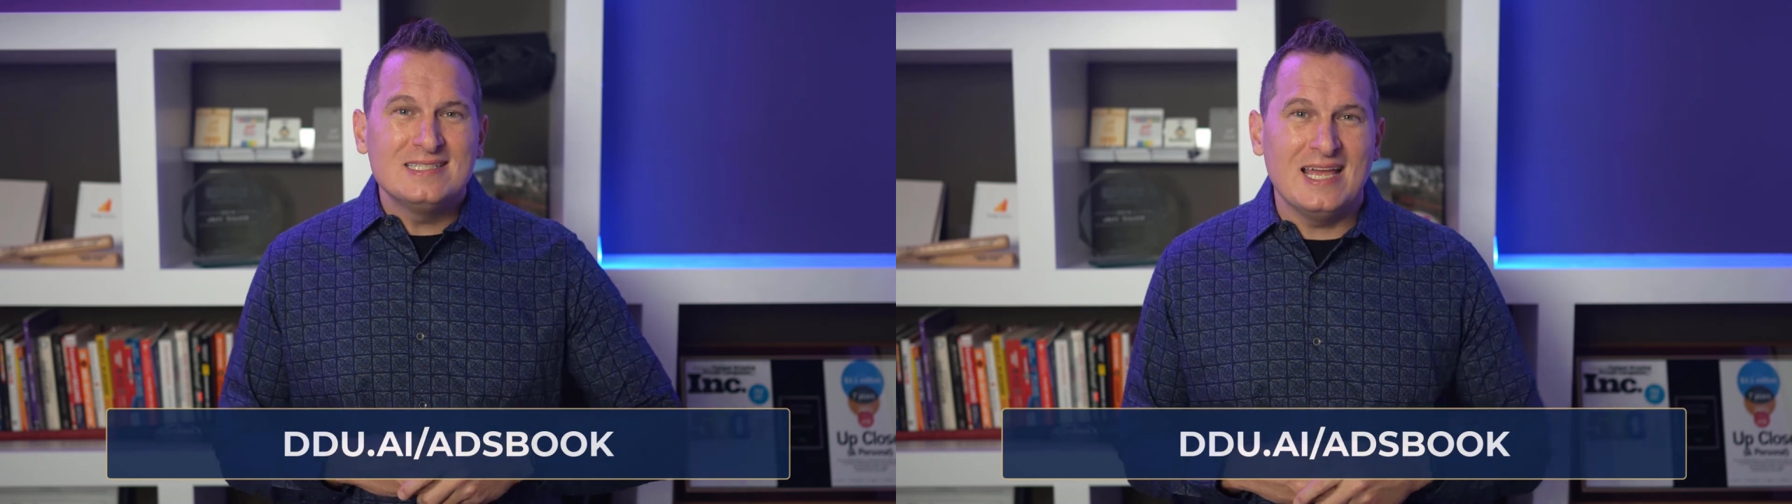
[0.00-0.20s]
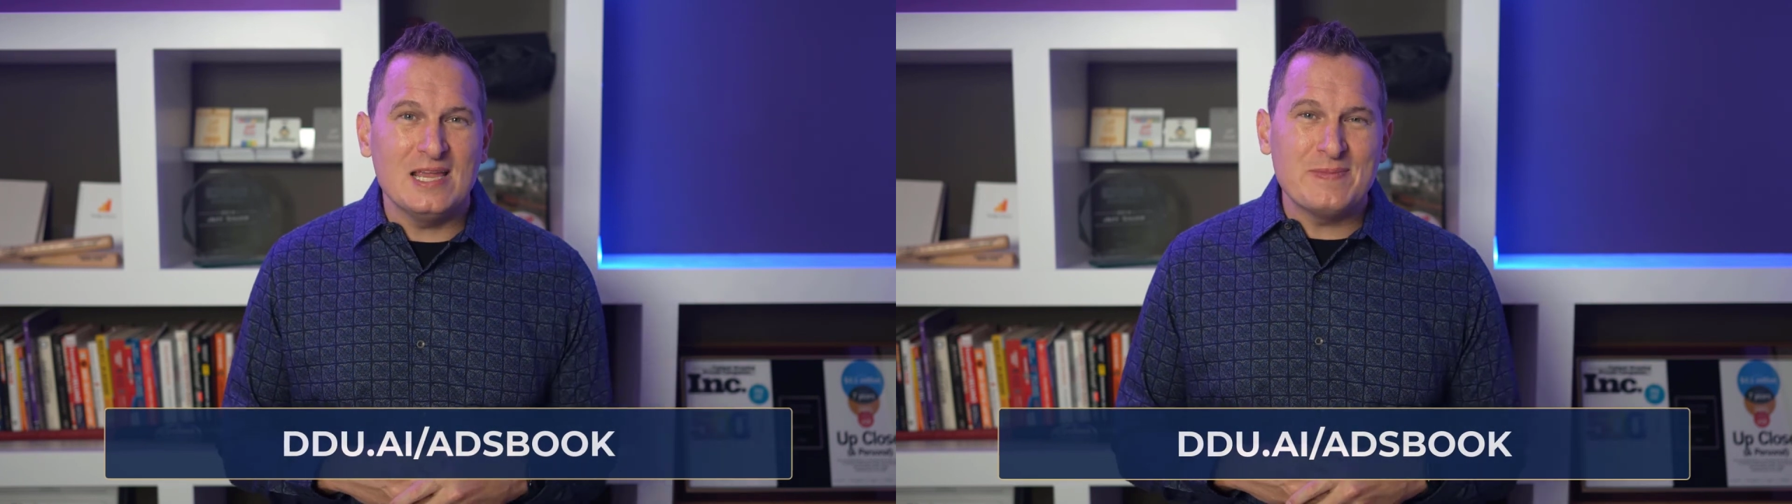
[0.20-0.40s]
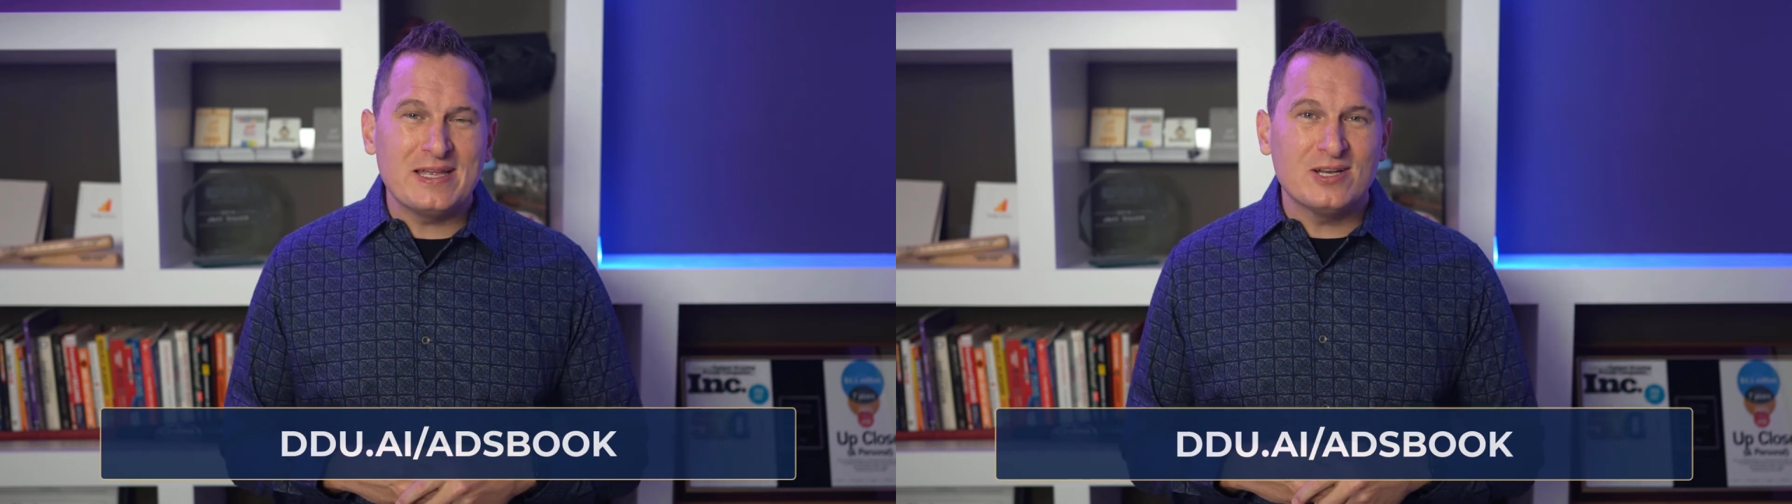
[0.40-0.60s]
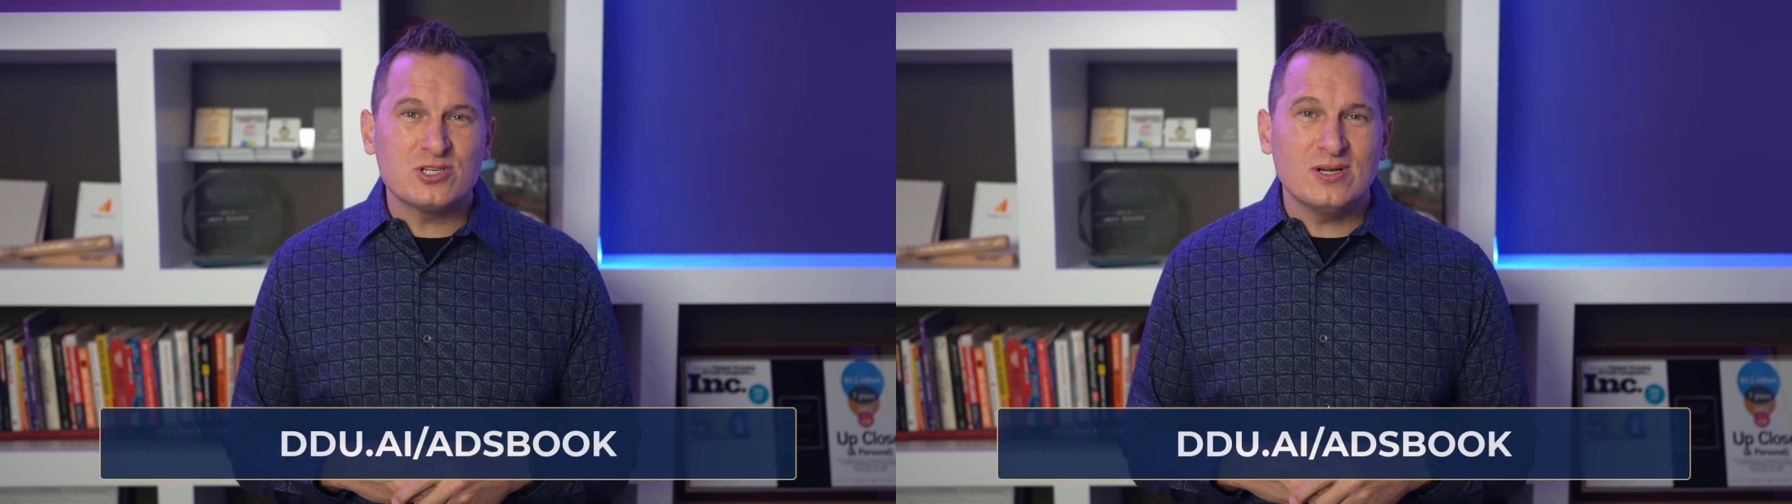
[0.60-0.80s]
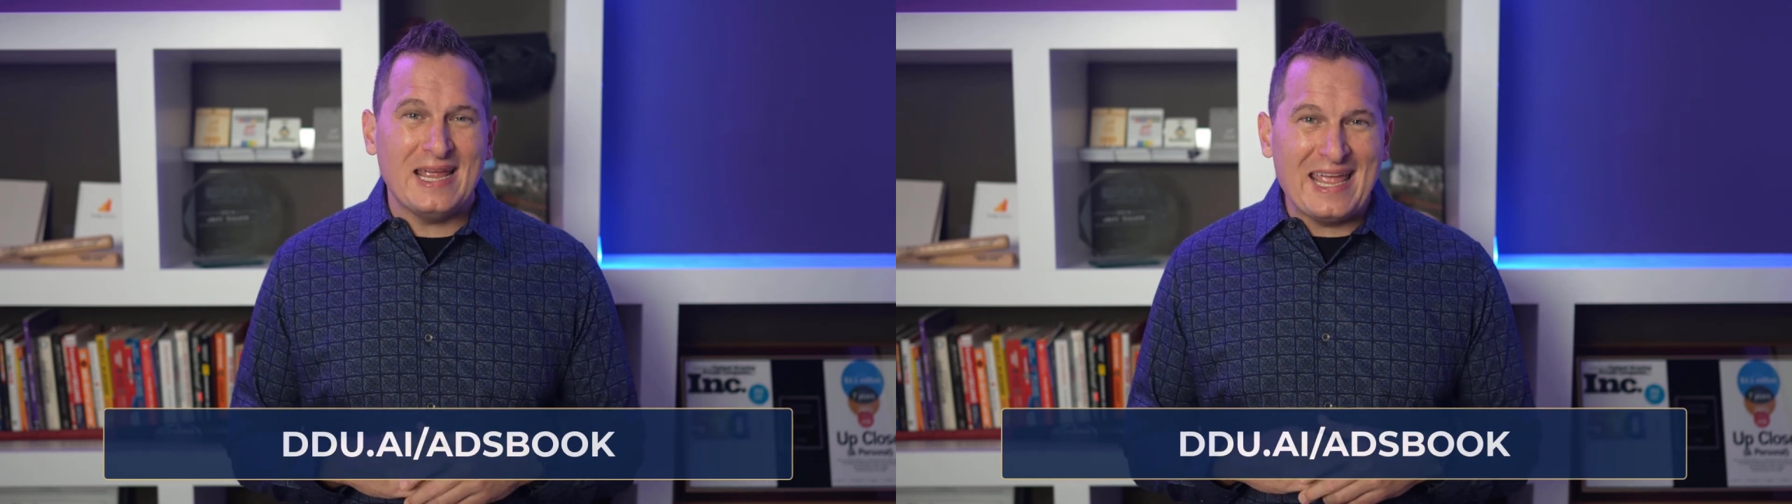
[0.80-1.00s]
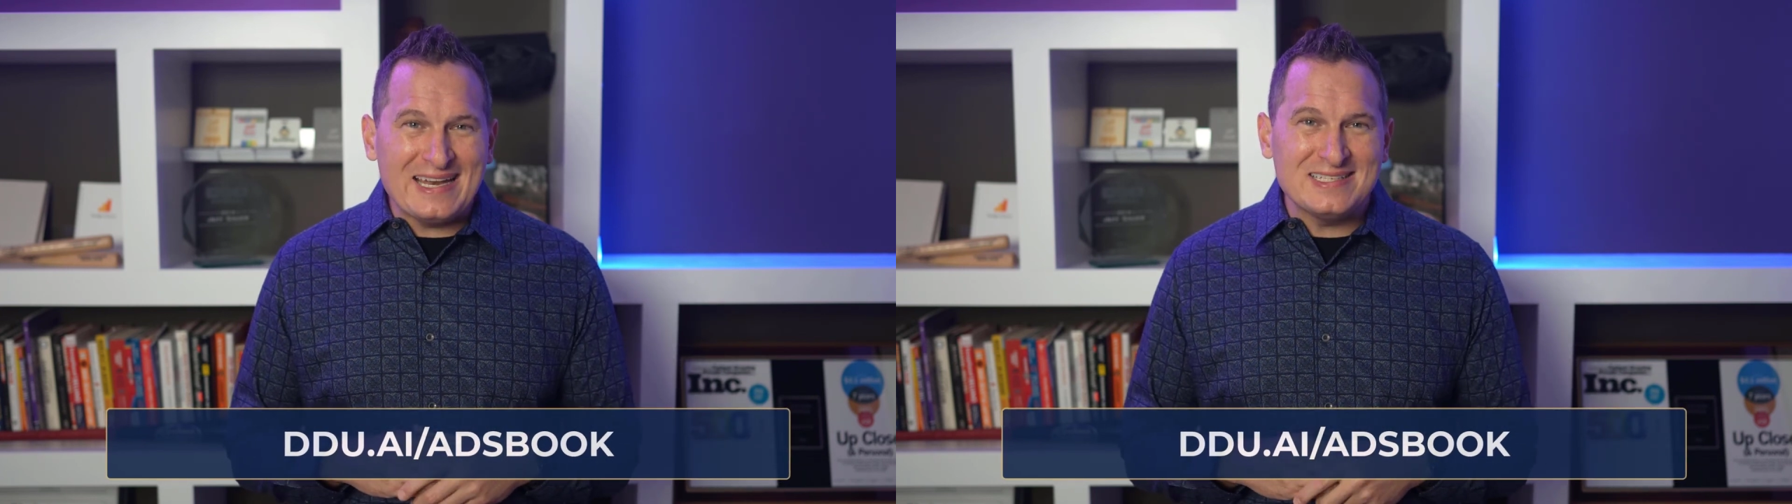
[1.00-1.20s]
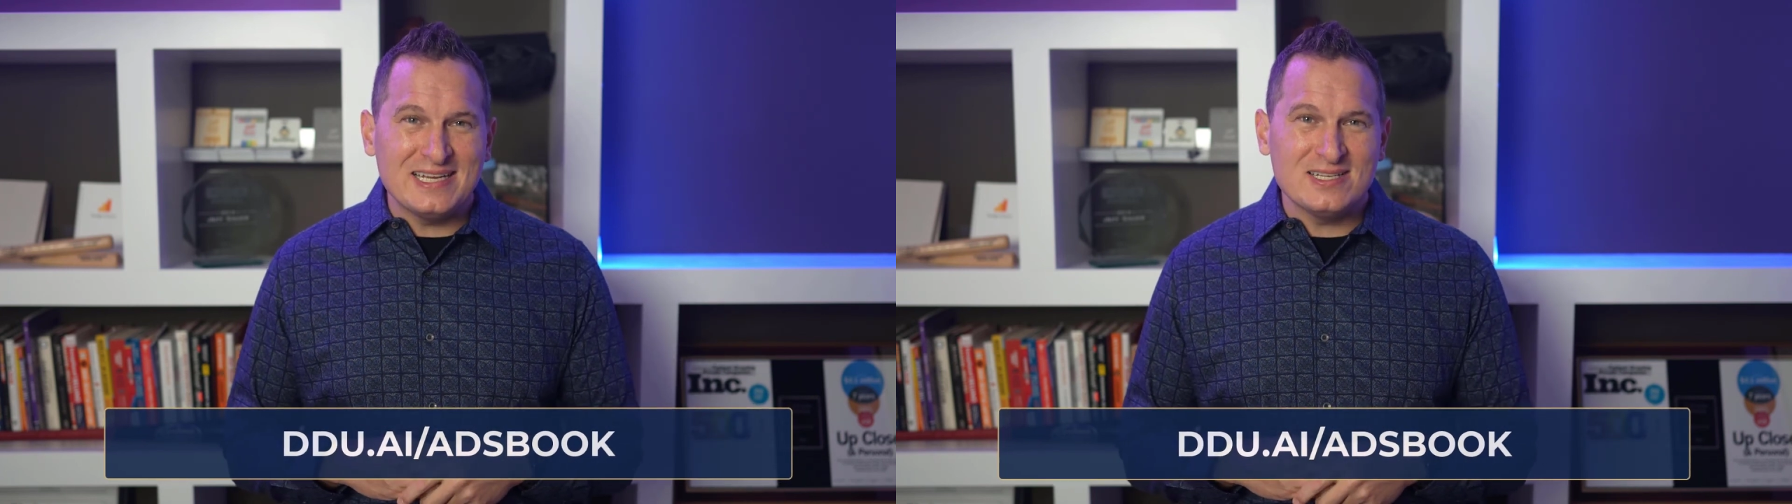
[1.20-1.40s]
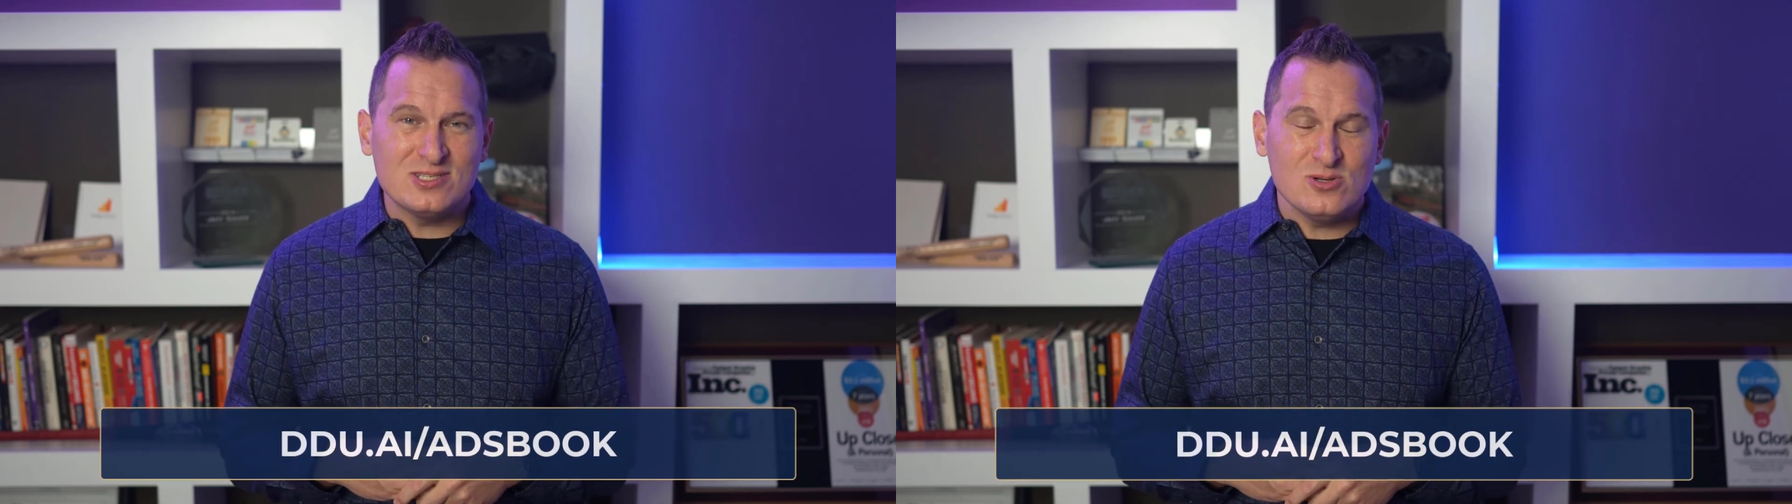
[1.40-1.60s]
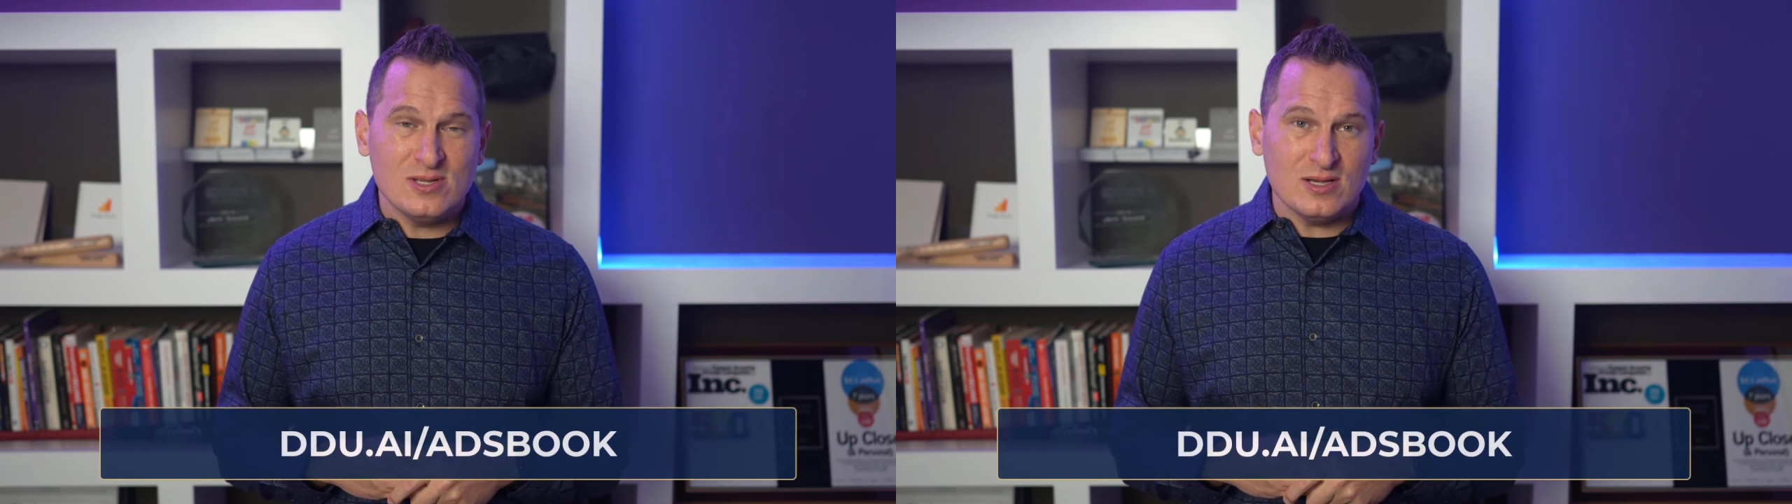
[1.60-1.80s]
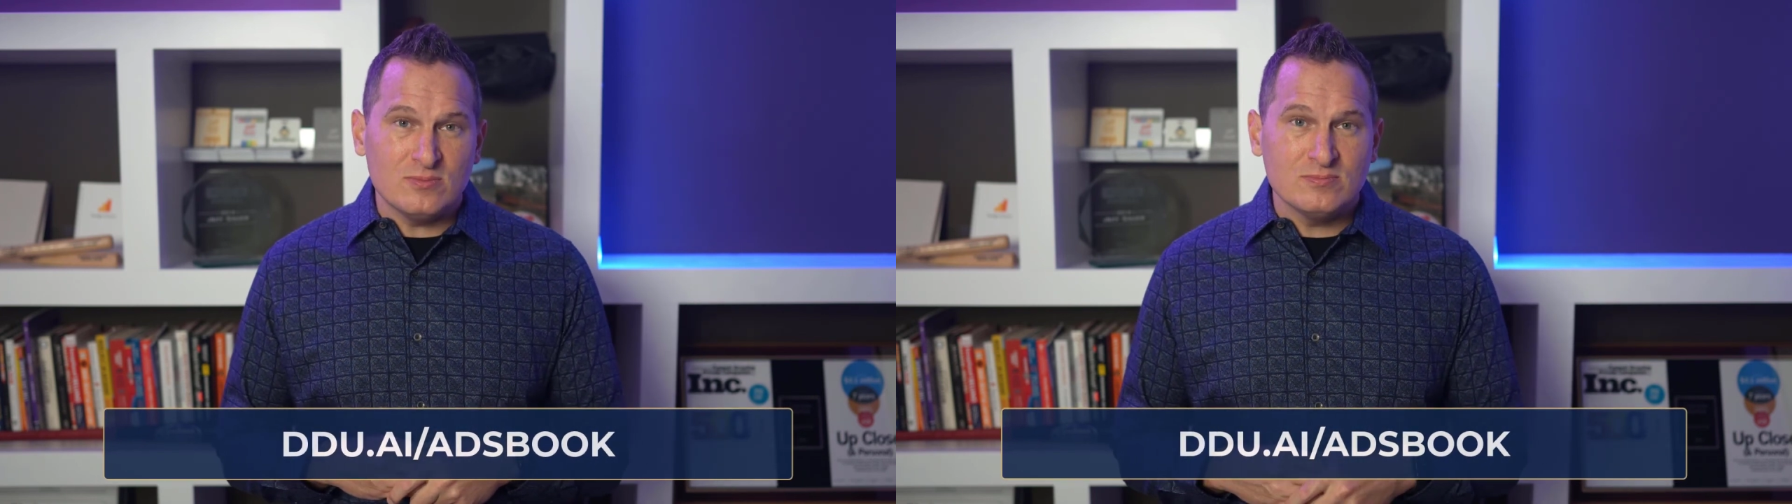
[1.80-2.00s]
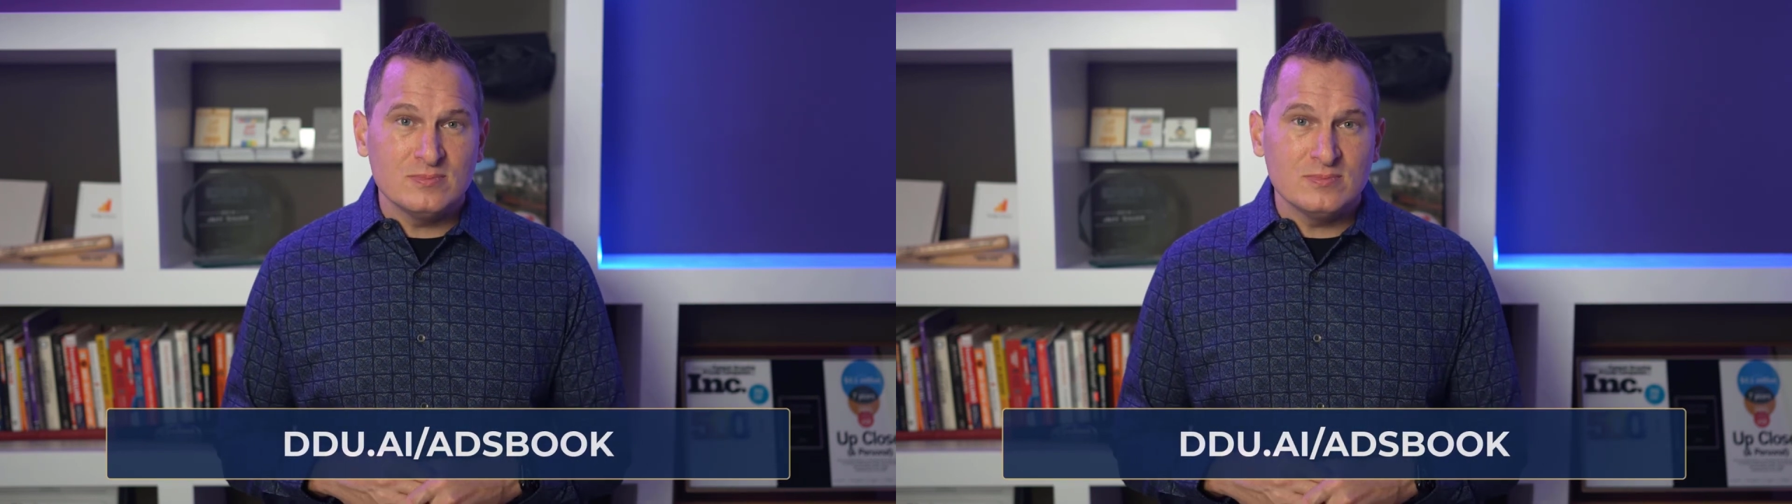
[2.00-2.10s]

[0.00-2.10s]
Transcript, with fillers: Tag Manager, and Data Studio.